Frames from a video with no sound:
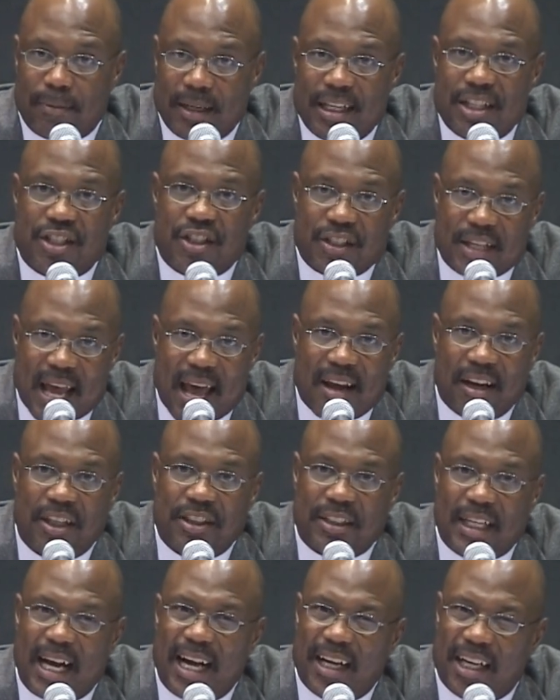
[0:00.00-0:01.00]
Let's
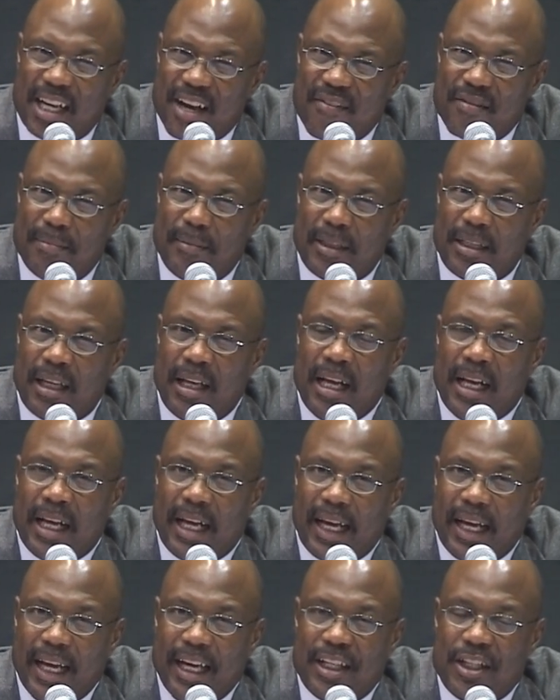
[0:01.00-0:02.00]
challenge our government
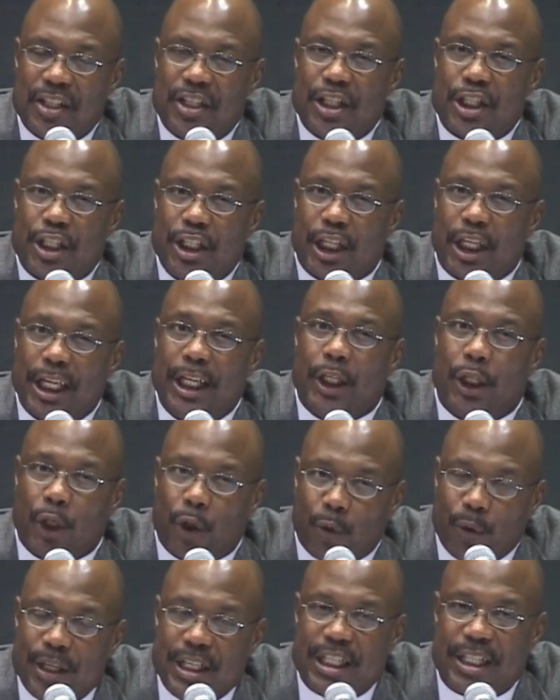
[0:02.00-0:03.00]
agencies to
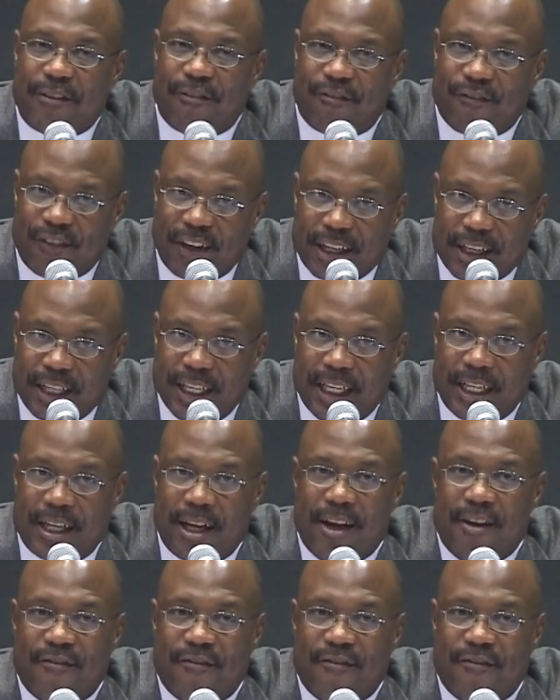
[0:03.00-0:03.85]
increase funding